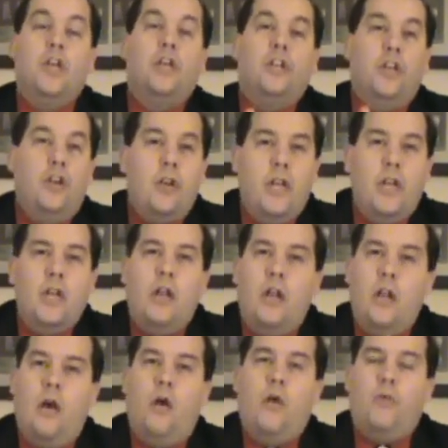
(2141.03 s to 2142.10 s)
You need to
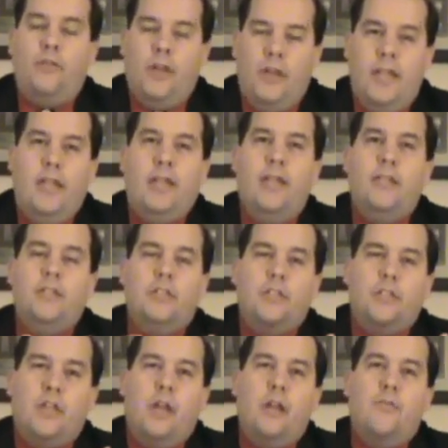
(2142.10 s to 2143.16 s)
know that He is the
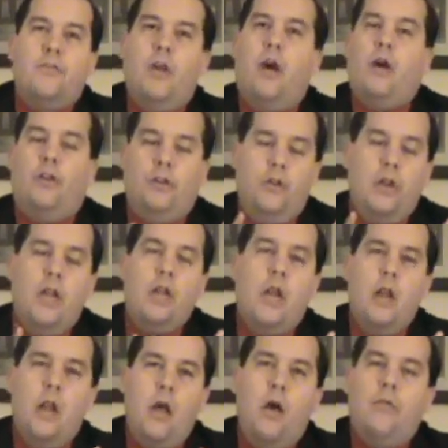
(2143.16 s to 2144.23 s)
Son of God. You need
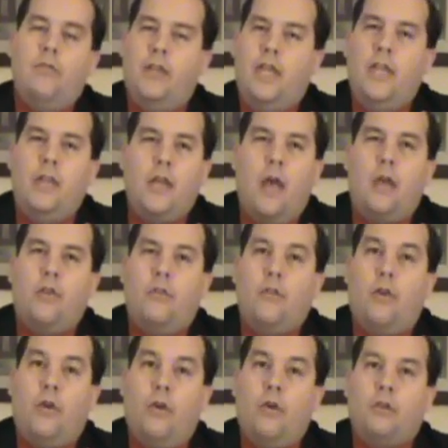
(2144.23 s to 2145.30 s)
to know that He died on
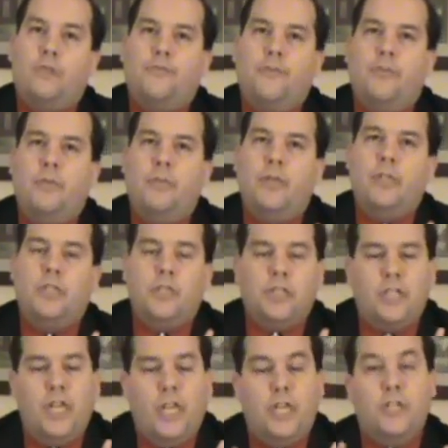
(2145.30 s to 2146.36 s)
the cross for the remission of
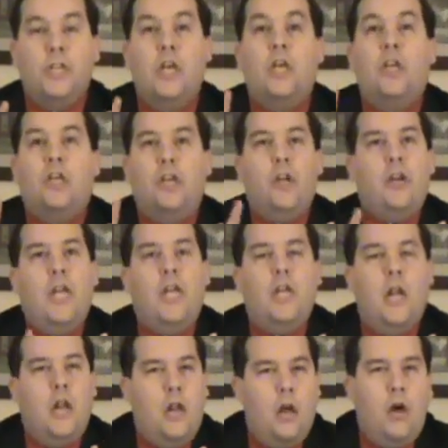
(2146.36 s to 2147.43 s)
sins. You need
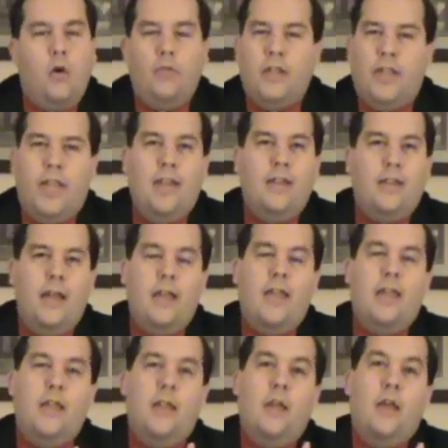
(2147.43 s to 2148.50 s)
to know that He,
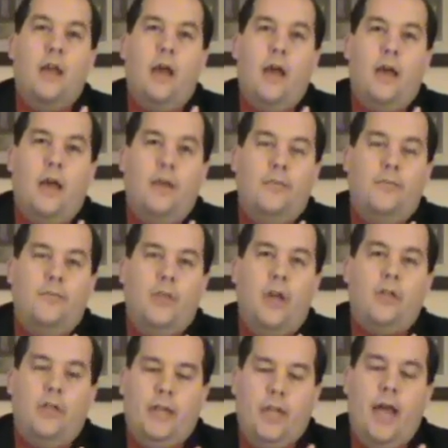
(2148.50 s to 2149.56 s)
he uh,
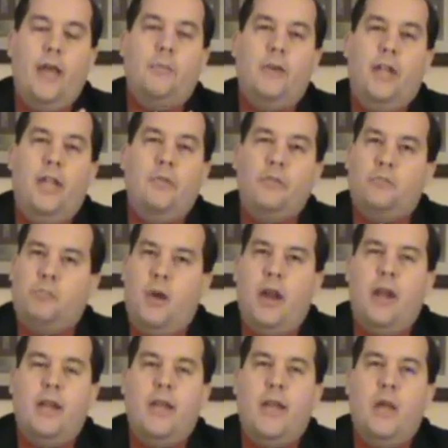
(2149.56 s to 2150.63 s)
not only died, but He was
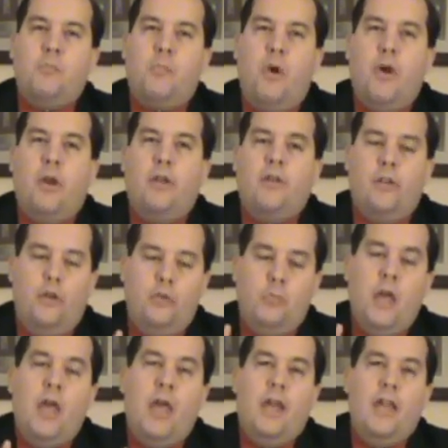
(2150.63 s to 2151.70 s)
buried in that buried tomb
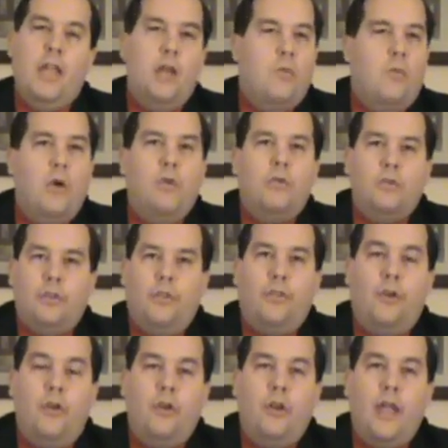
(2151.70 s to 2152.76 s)
and He arose the
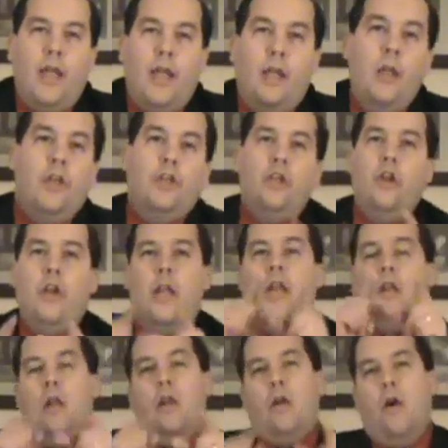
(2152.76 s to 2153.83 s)
third day. You
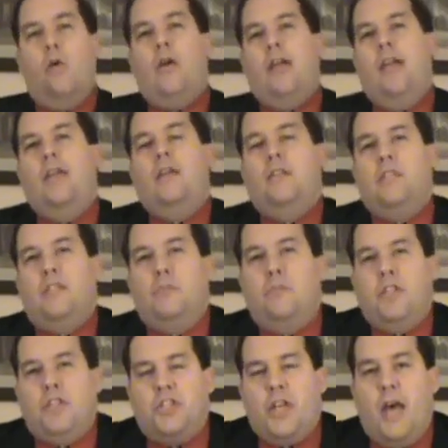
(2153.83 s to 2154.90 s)
need to know He is the
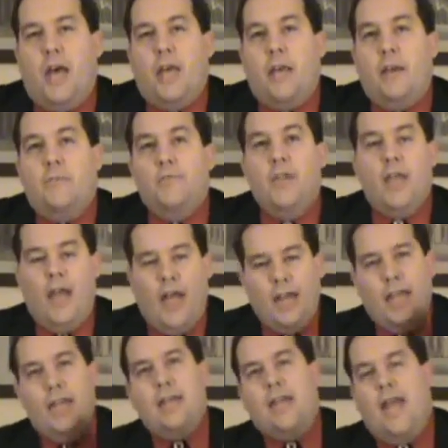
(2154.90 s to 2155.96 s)
Messiah.
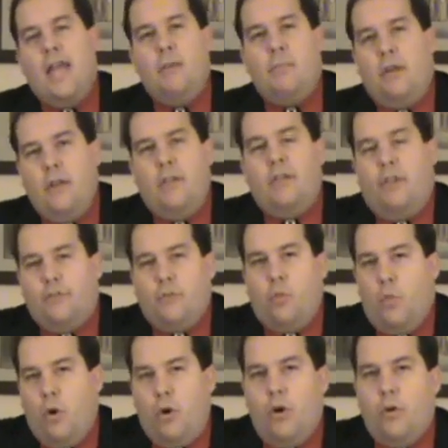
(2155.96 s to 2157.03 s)
And He came into
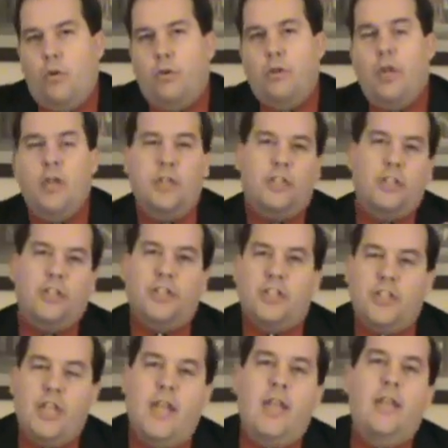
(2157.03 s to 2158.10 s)
this world to
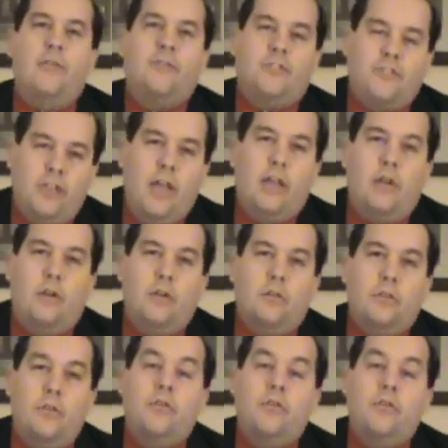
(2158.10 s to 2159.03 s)
save sinners.